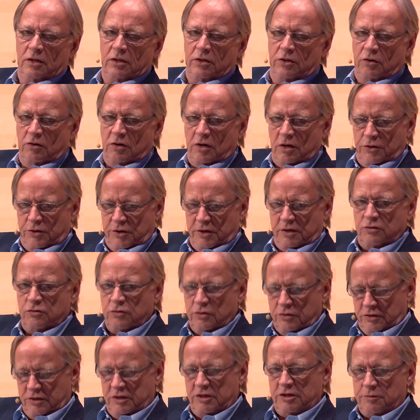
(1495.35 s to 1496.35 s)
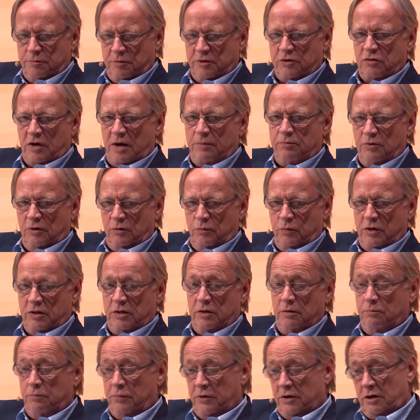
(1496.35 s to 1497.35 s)
There are things that need to be grappled with,
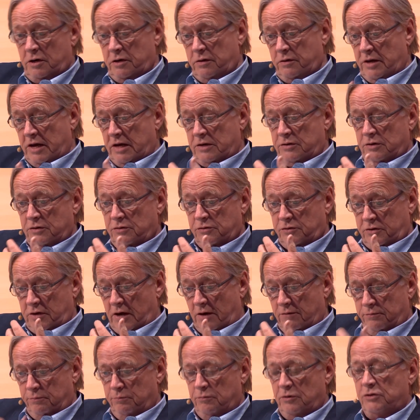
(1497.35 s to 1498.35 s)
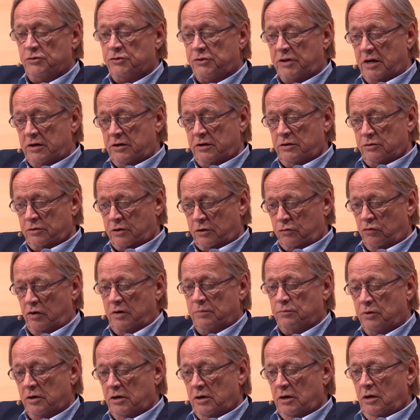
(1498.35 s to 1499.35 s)
and part of that is governments getting to
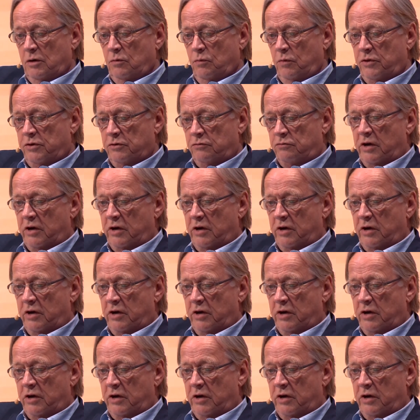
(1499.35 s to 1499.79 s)
grip with the